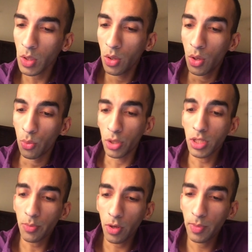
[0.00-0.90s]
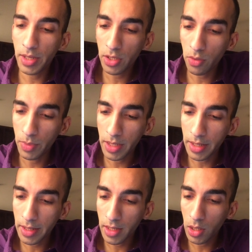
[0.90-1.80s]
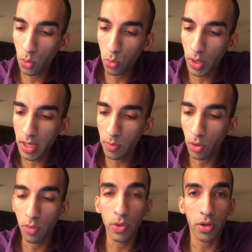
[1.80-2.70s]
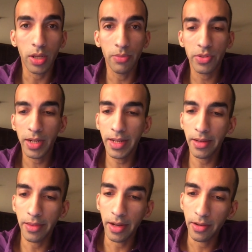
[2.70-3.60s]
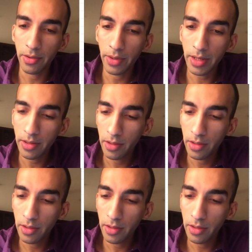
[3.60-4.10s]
What is the probability of me getting a white ball? Because I'm studying that, right?